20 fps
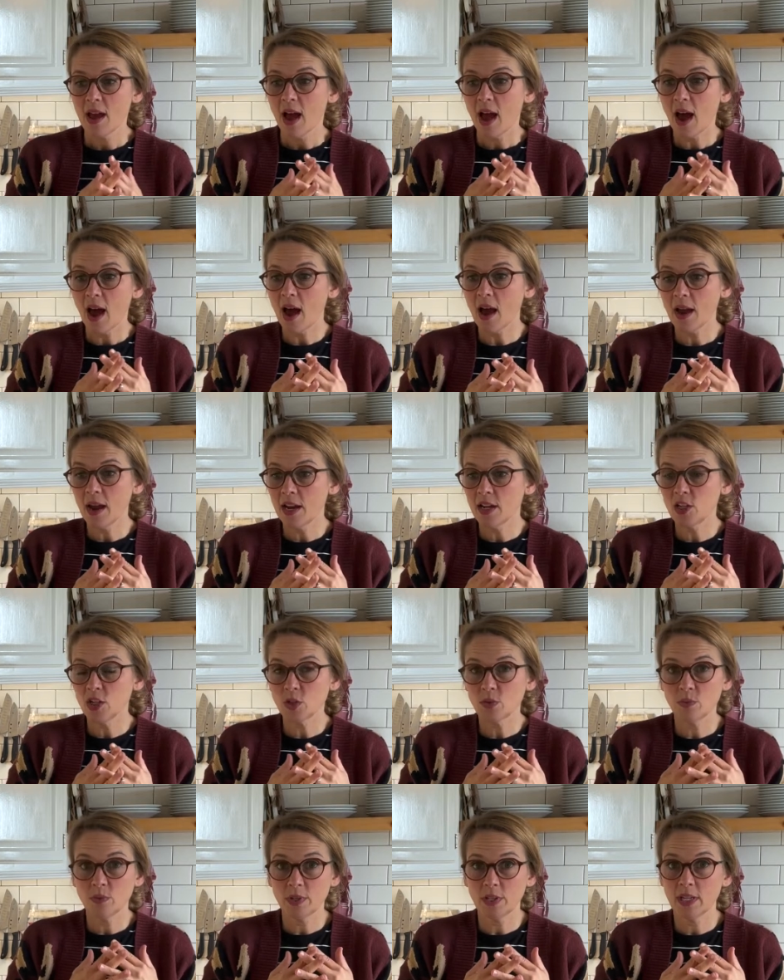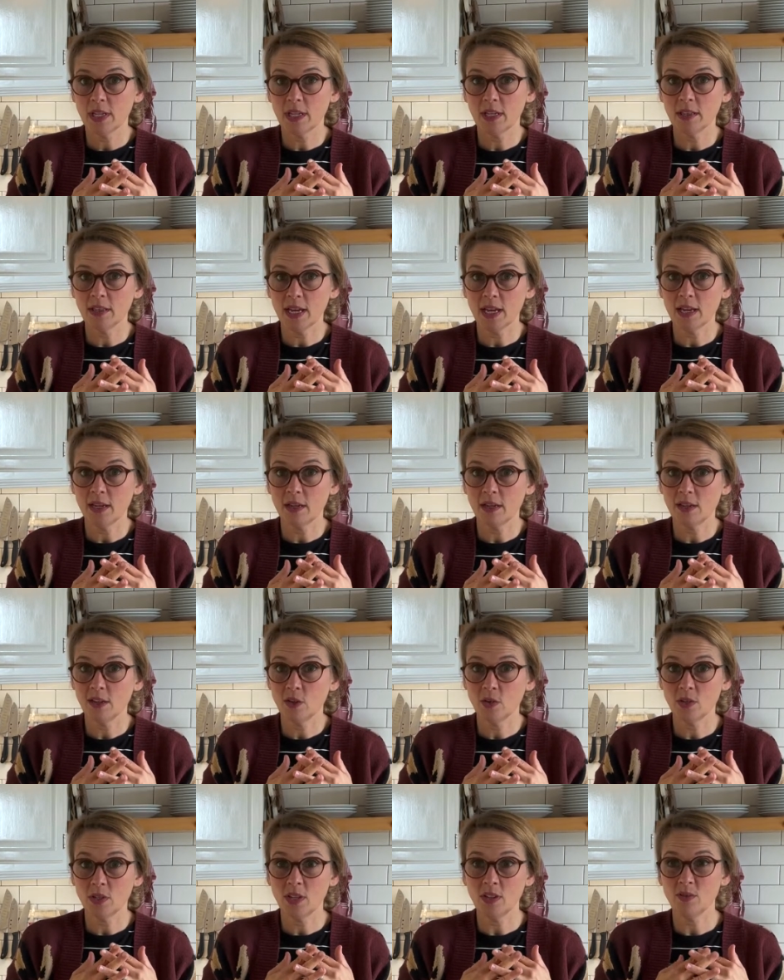I just really like
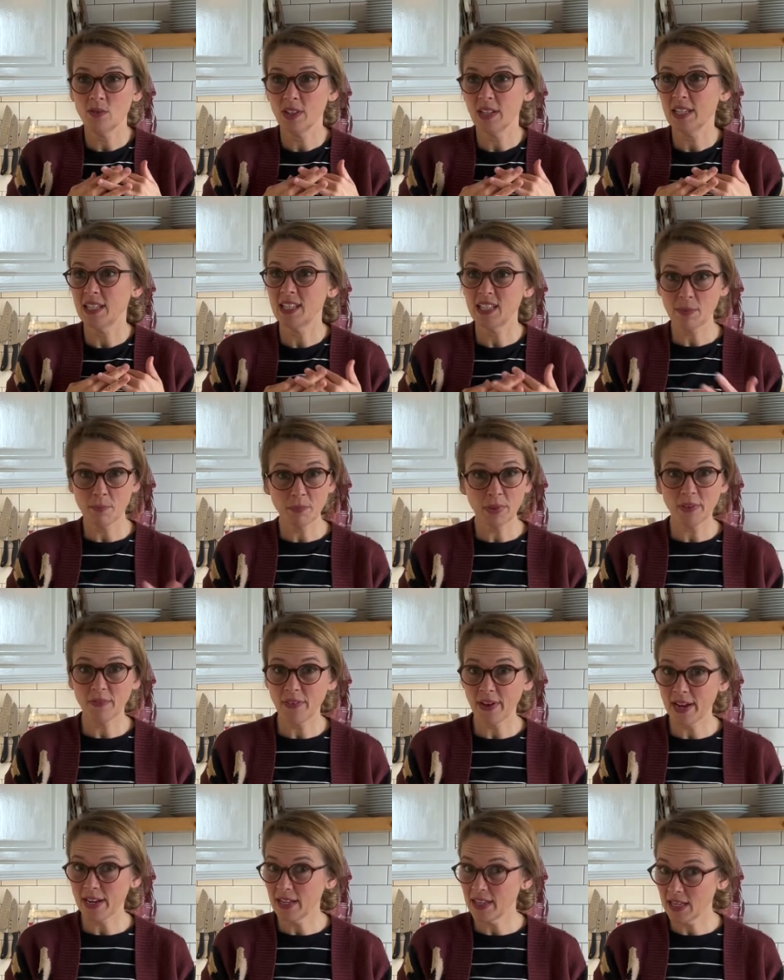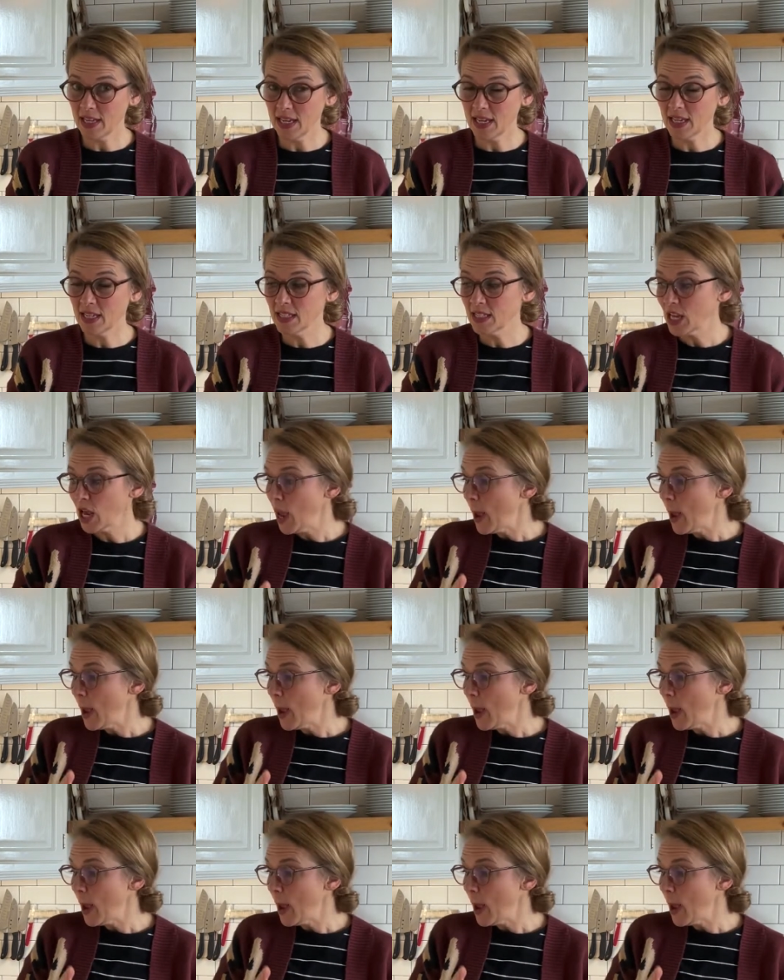using really simplified things.